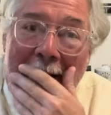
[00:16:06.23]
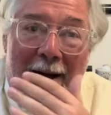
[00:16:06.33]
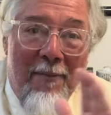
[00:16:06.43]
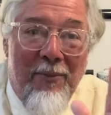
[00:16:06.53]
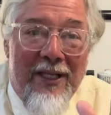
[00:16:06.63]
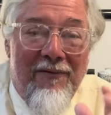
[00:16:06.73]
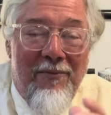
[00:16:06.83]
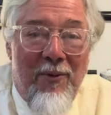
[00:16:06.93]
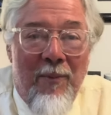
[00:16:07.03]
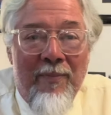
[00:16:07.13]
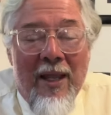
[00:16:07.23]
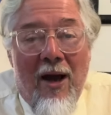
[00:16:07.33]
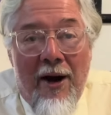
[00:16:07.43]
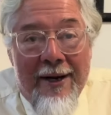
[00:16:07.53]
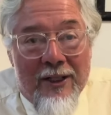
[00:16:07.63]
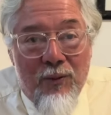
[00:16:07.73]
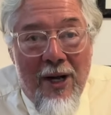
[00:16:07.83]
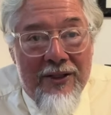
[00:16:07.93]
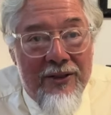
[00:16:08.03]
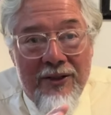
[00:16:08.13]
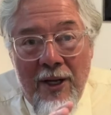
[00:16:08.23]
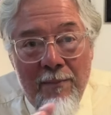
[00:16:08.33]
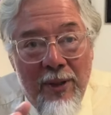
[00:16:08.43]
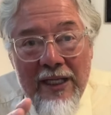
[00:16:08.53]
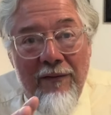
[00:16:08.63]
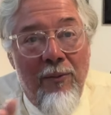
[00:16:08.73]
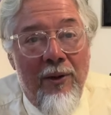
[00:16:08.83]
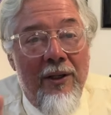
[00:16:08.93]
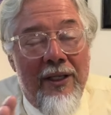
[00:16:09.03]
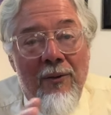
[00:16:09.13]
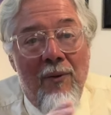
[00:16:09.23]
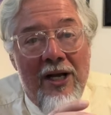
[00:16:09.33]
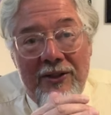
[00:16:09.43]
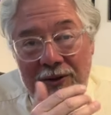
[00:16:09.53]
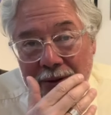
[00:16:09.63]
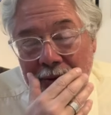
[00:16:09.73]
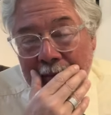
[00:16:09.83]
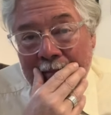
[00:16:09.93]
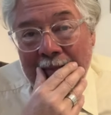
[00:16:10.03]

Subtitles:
Unbelievable. Our next watch is an unbelievable looking watch, too.